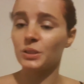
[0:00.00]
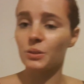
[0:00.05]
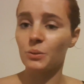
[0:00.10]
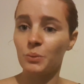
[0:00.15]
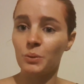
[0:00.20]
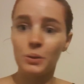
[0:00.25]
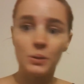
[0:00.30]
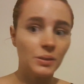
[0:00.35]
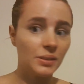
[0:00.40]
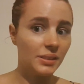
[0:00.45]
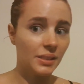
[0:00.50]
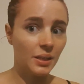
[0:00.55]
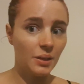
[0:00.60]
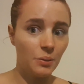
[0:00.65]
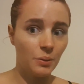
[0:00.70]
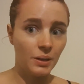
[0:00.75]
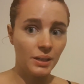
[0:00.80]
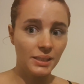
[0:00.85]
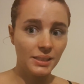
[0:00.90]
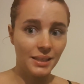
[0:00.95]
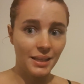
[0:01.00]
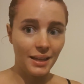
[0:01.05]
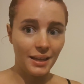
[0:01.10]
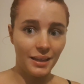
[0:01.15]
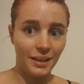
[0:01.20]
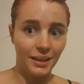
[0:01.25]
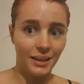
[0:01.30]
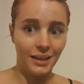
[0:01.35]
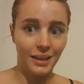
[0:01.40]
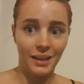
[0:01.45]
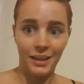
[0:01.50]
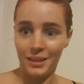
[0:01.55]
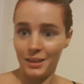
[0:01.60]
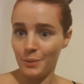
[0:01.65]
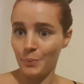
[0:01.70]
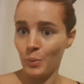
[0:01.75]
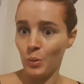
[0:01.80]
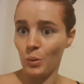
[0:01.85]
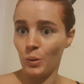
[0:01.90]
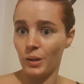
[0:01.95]
We'll see what it's like in
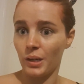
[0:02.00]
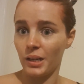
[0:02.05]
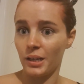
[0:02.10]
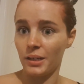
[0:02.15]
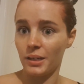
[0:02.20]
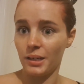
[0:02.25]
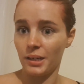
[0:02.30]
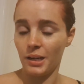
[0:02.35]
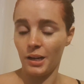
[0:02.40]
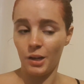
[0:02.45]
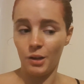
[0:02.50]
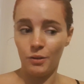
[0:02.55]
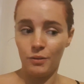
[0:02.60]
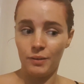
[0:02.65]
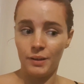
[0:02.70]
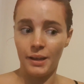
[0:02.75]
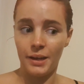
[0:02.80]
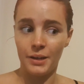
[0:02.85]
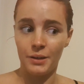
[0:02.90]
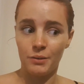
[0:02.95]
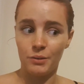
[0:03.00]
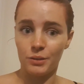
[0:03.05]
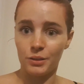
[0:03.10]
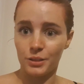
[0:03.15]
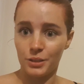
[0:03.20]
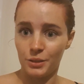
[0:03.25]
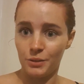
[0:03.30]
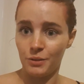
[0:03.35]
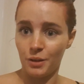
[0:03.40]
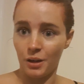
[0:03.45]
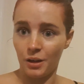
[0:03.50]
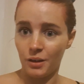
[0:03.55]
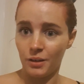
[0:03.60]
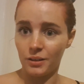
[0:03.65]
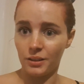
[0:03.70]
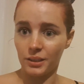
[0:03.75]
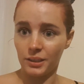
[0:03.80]
the morning, and hopefully I don't look too dark.